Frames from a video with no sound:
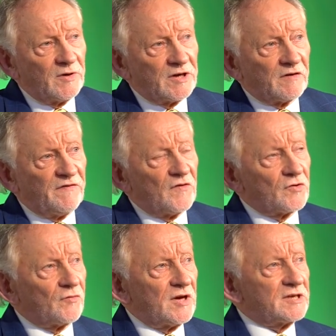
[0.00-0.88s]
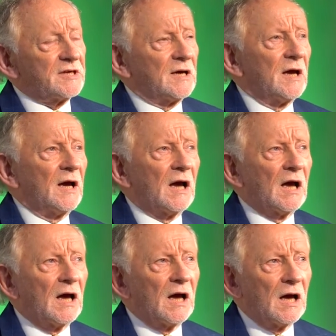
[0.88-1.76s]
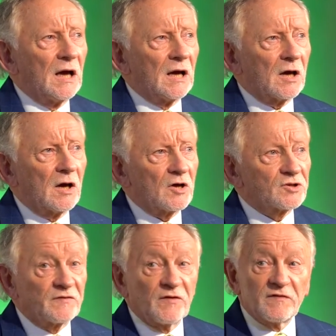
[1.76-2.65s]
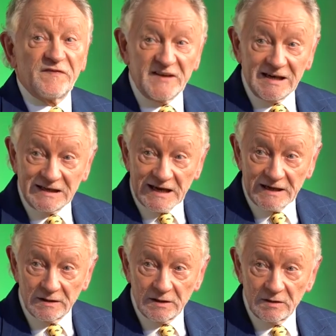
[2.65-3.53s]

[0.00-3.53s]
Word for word: we did a fundraising uh, concert for Field Day.